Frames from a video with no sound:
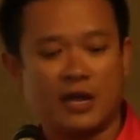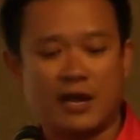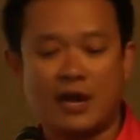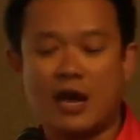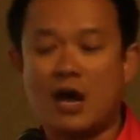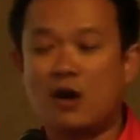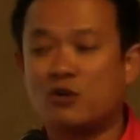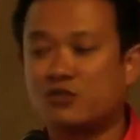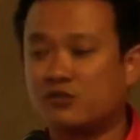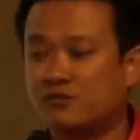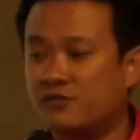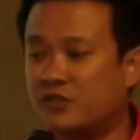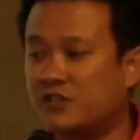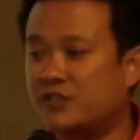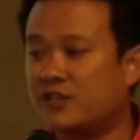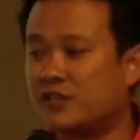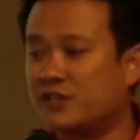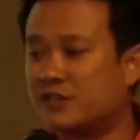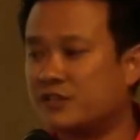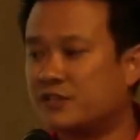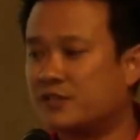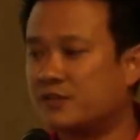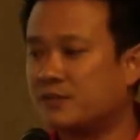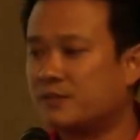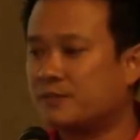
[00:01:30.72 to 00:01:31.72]
and house
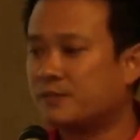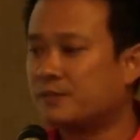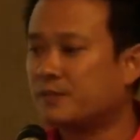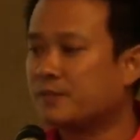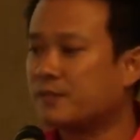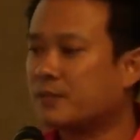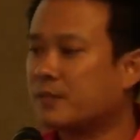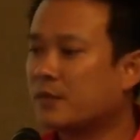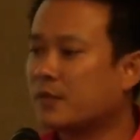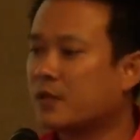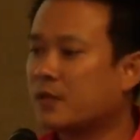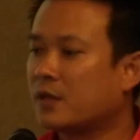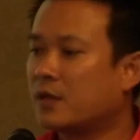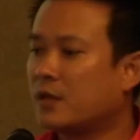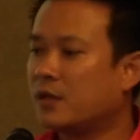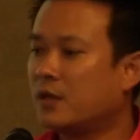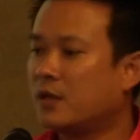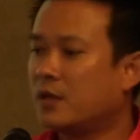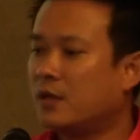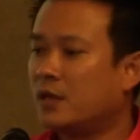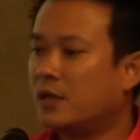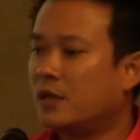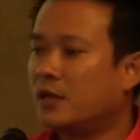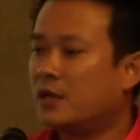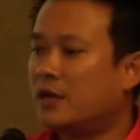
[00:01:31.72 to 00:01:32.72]
visits.
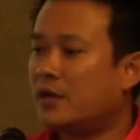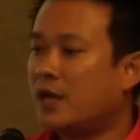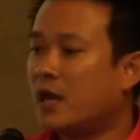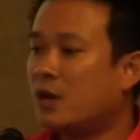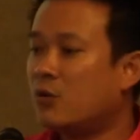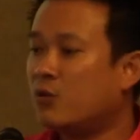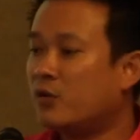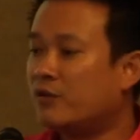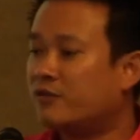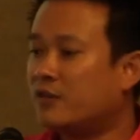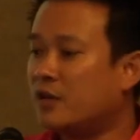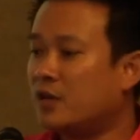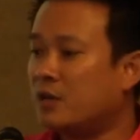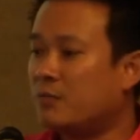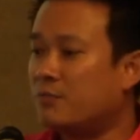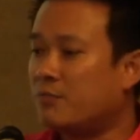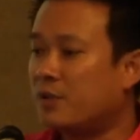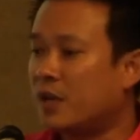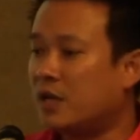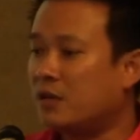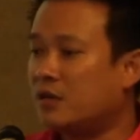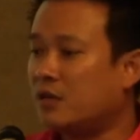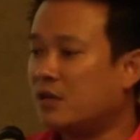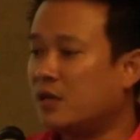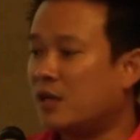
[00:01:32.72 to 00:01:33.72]
Now with the
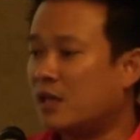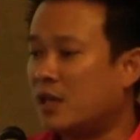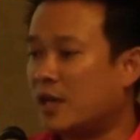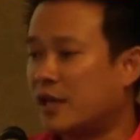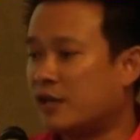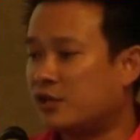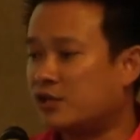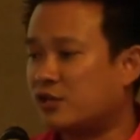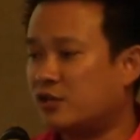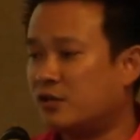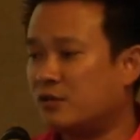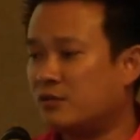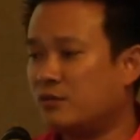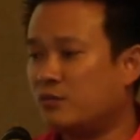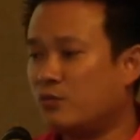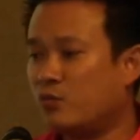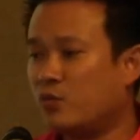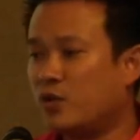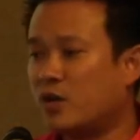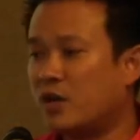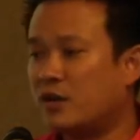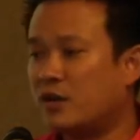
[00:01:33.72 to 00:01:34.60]
impending election, we